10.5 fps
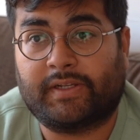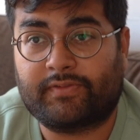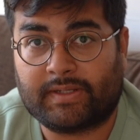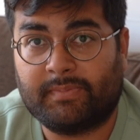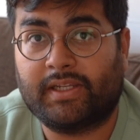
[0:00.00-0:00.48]
But
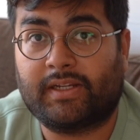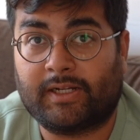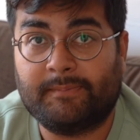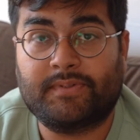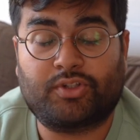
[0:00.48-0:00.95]
if somebody
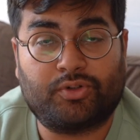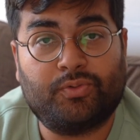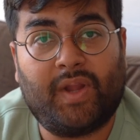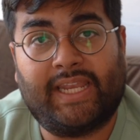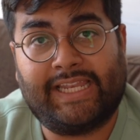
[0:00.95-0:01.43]
comes to
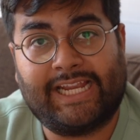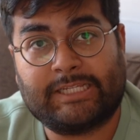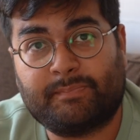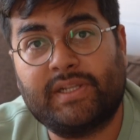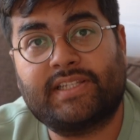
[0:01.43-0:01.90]
you and
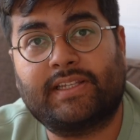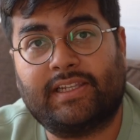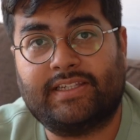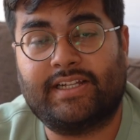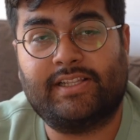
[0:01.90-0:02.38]

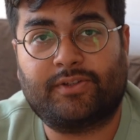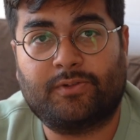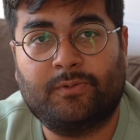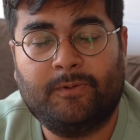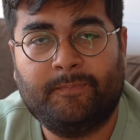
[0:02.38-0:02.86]
explicitly tells
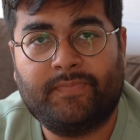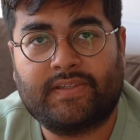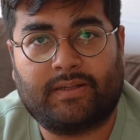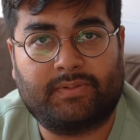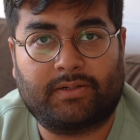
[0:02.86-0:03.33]
you
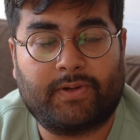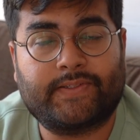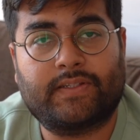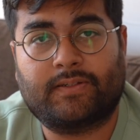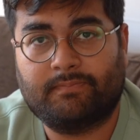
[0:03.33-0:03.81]
something
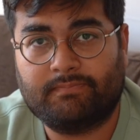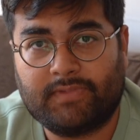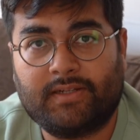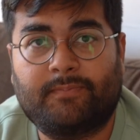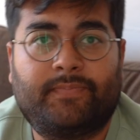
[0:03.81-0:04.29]
racist,
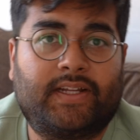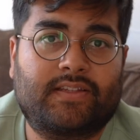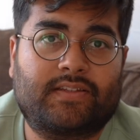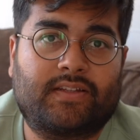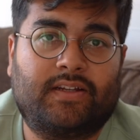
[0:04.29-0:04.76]
then
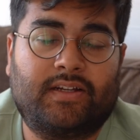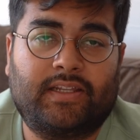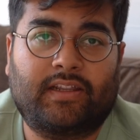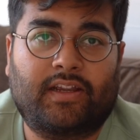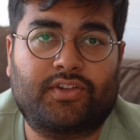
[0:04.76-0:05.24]
that's an
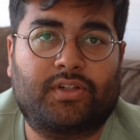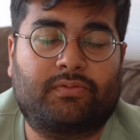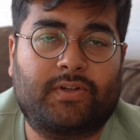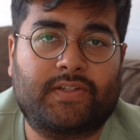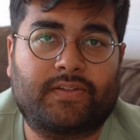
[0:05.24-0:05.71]
indication
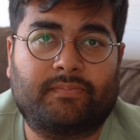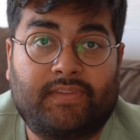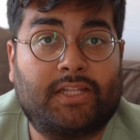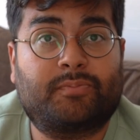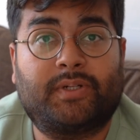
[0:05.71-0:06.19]
of racism.
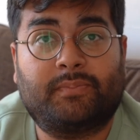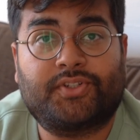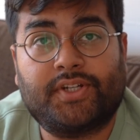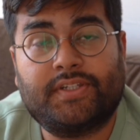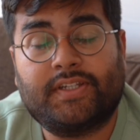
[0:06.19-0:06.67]
That's pretty
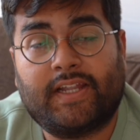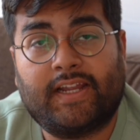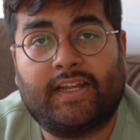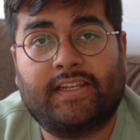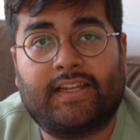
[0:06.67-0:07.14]
much it,
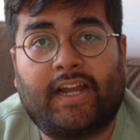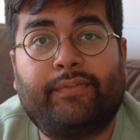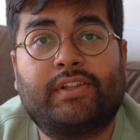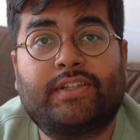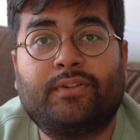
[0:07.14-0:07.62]
and I
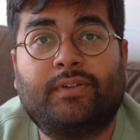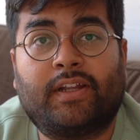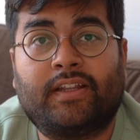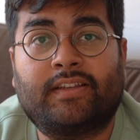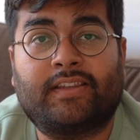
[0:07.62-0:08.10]
will see you
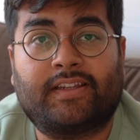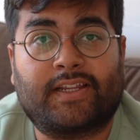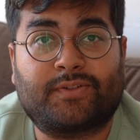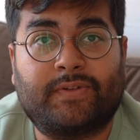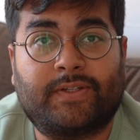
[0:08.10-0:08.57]
in the
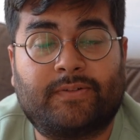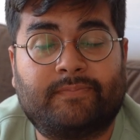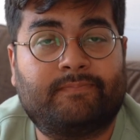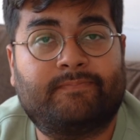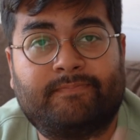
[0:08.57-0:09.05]
next video.
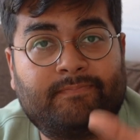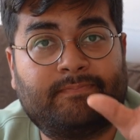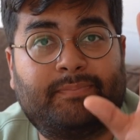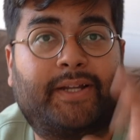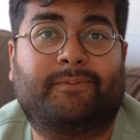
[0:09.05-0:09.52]

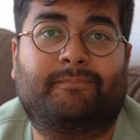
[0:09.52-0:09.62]
Bye.